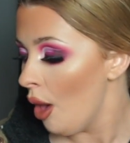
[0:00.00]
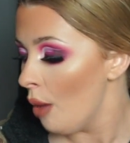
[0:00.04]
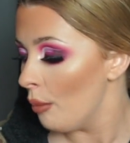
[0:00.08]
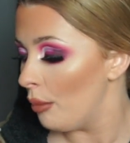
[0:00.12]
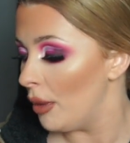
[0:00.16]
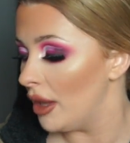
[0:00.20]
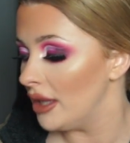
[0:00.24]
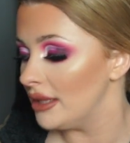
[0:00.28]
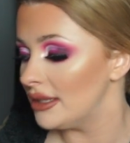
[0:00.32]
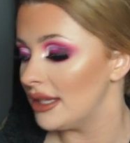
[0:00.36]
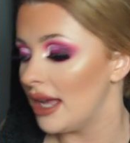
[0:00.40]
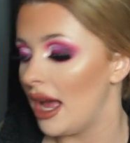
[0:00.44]

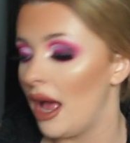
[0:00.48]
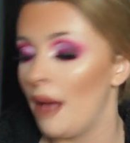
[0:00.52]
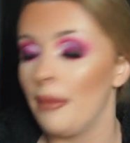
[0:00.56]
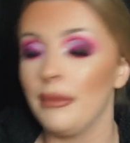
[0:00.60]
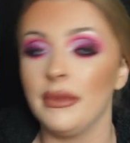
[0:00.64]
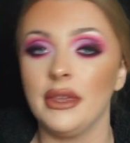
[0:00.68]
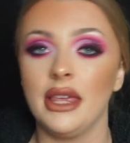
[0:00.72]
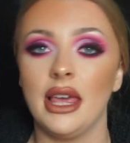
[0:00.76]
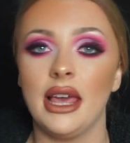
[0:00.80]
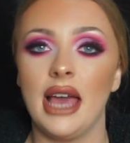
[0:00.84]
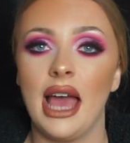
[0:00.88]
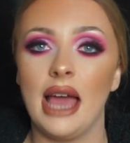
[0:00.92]
But
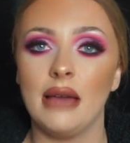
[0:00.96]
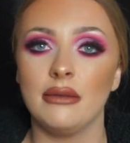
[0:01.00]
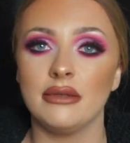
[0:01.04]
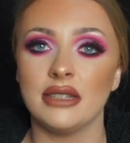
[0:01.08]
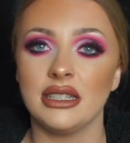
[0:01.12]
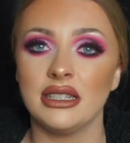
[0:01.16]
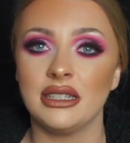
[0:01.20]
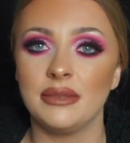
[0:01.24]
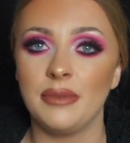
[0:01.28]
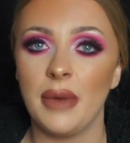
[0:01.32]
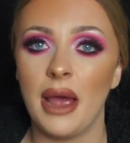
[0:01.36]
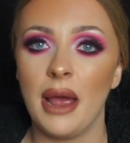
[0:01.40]
yeah, I
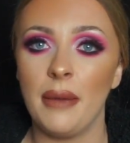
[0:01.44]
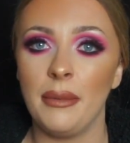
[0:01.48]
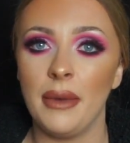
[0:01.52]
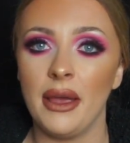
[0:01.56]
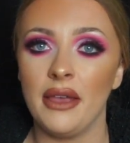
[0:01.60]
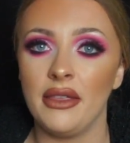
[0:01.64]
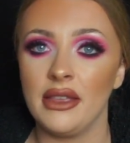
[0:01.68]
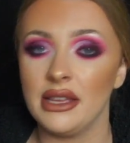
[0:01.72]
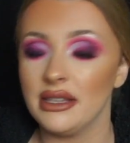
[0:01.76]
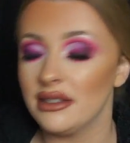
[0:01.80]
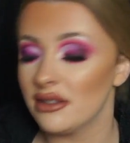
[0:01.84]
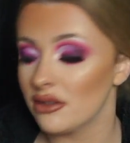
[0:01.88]
was inspired
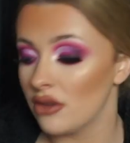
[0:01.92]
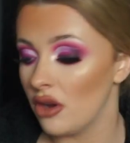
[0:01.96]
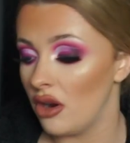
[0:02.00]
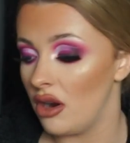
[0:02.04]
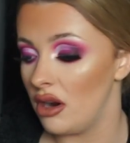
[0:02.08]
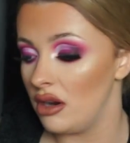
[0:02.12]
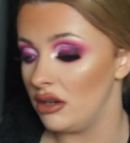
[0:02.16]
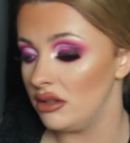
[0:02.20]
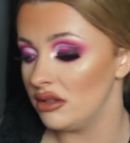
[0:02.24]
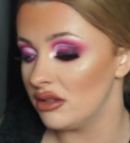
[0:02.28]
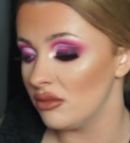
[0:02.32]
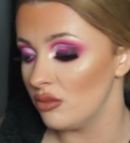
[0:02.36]
by this
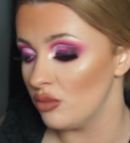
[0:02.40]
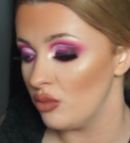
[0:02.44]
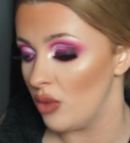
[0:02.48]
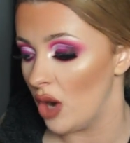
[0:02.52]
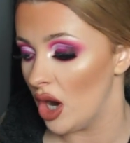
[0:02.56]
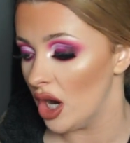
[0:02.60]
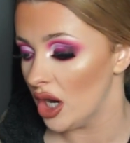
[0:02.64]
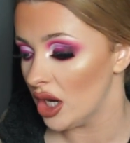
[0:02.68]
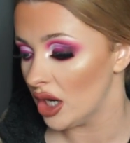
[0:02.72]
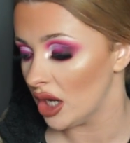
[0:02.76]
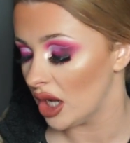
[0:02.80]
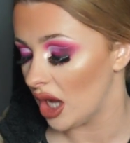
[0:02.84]
girl's
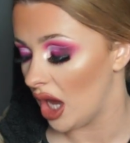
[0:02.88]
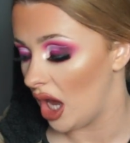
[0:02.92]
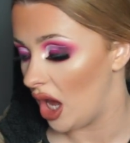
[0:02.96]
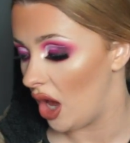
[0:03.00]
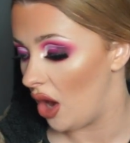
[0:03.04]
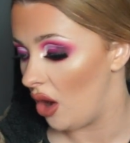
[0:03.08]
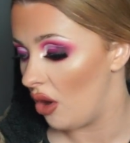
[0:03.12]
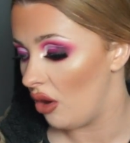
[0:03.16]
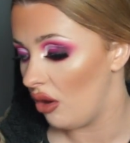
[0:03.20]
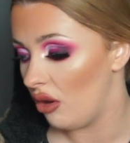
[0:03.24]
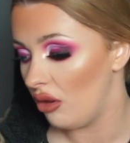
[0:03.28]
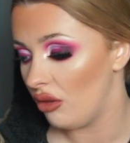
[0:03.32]
work.
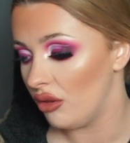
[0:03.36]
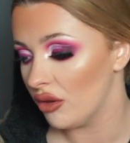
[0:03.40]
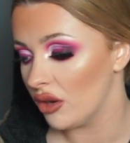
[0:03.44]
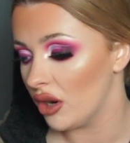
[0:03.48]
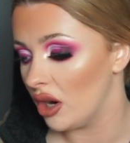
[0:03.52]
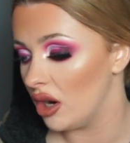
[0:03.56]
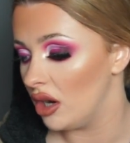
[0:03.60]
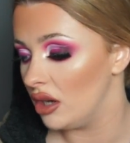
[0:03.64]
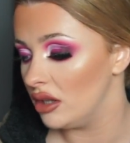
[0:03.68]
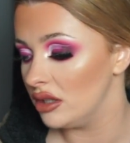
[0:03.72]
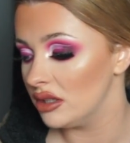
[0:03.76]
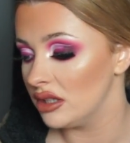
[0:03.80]
All the
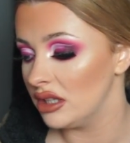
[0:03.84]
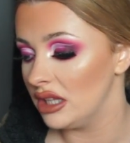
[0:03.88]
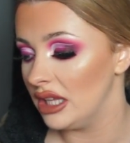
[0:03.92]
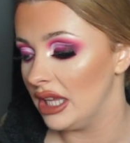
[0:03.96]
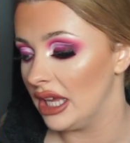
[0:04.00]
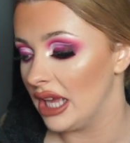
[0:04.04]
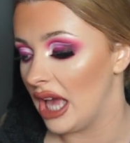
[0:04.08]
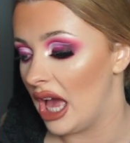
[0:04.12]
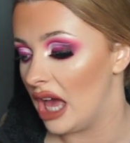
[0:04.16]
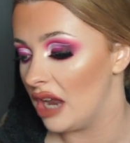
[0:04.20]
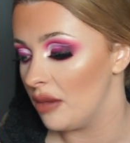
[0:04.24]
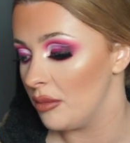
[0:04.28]
girls at the
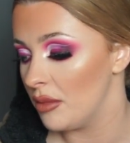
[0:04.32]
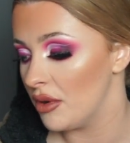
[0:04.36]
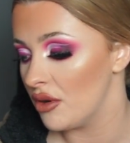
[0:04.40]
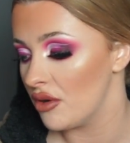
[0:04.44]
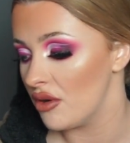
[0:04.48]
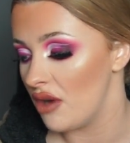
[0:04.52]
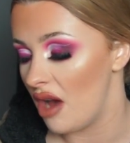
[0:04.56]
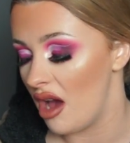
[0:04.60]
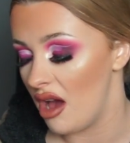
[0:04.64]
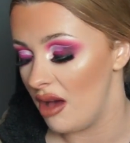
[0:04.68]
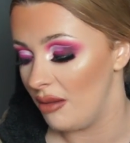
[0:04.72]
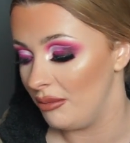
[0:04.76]
academy
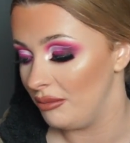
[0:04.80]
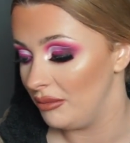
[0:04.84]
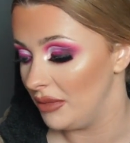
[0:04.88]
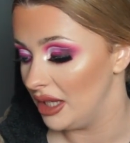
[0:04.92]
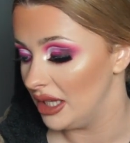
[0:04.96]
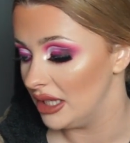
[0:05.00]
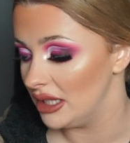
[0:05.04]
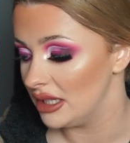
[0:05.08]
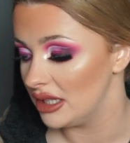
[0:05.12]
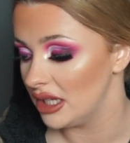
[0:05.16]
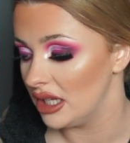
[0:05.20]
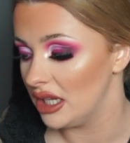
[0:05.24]
are
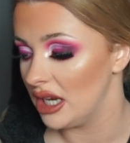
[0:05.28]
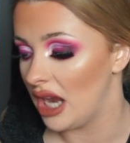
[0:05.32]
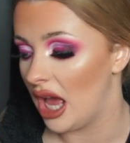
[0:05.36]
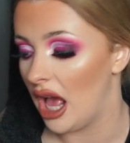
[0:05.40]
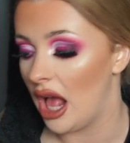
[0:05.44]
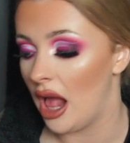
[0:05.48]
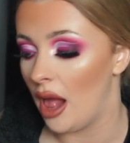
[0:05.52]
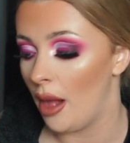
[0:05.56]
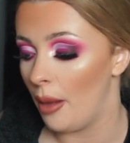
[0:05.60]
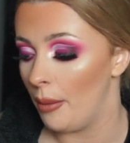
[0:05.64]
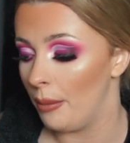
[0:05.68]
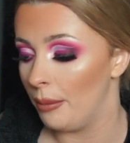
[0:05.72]
amazing.
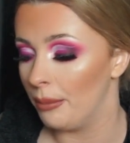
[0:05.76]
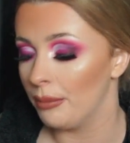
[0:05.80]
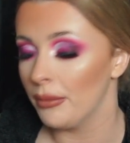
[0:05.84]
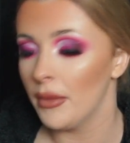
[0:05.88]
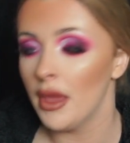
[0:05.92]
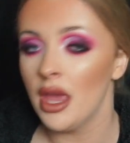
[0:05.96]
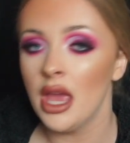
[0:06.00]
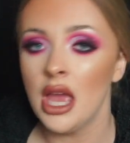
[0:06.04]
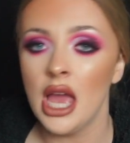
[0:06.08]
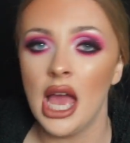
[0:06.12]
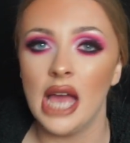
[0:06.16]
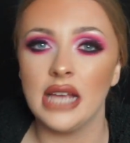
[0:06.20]

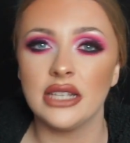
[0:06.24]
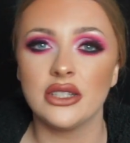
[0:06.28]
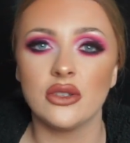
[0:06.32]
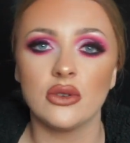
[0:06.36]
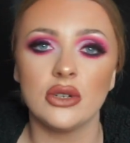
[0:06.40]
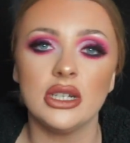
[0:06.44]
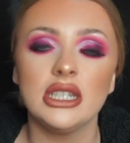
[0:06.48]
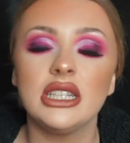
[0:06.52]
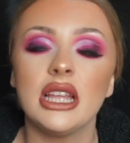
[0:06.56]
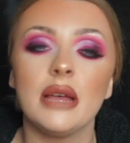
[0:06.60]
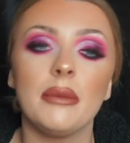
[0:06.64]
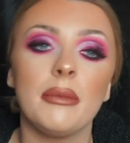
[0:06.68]
I
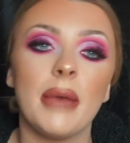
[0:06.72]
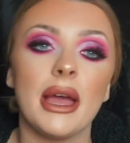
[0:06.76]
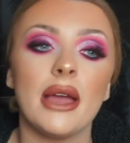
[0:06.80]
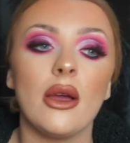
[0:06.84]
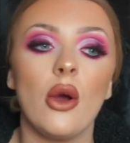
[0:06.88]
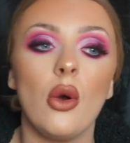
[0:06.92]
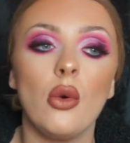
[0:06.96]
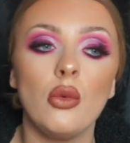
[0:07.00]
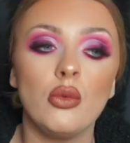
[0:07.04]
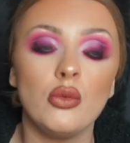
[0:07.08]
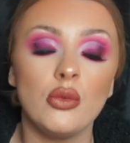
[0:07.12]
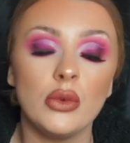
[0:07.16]
sort of did my
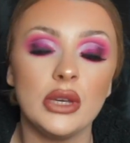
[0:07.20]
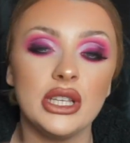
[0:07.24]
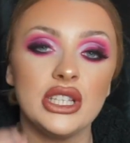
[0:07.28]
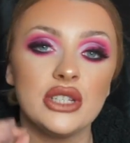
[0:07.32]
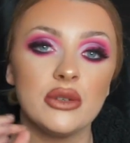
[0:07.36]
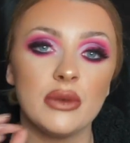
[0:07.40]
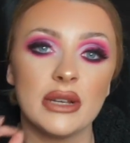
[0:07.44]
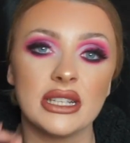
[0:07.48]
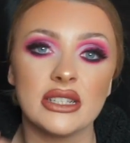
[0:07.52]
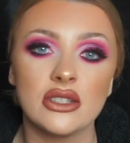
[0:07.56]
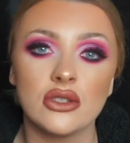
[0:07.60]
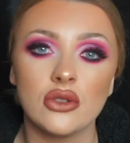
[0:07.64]
own wee
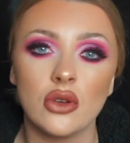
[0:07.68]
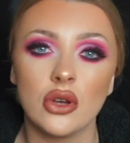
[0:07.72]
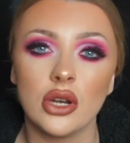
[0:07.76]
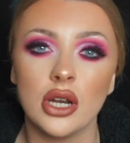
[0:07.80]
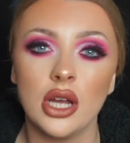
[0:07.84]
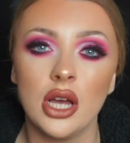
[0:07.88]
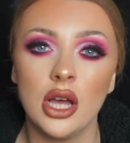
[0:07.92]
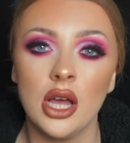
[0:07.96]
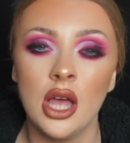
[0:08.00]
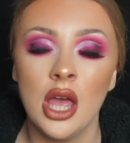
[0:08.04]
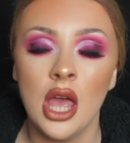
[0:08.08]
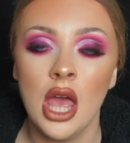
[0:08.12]
twist on
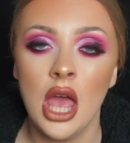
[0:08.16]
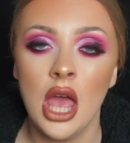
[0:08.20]
it.